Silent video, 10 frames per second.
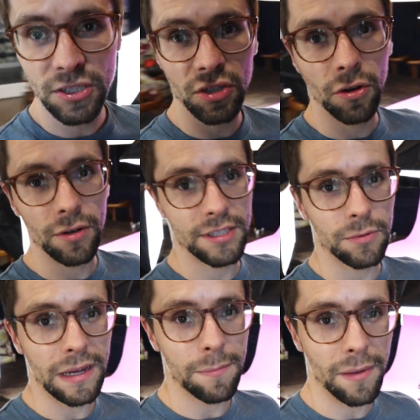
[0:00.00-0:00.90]
soda
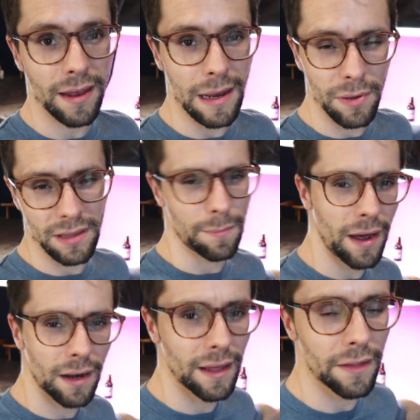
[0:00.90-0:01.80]
sweep and I put the
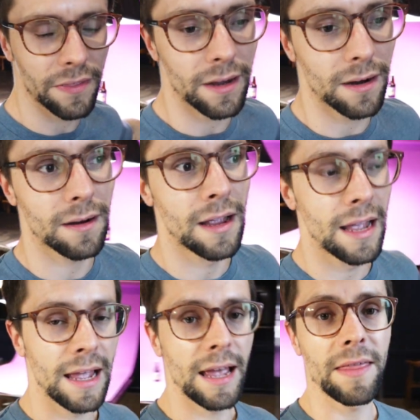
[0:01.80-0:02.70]
bottle out there,
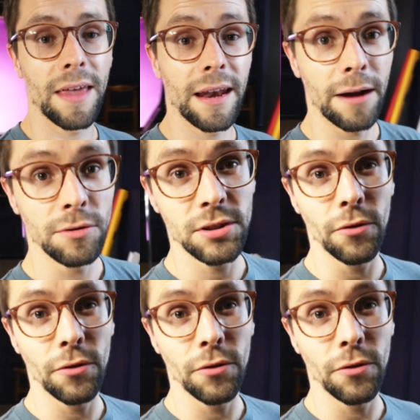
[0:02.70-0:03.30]
and then I was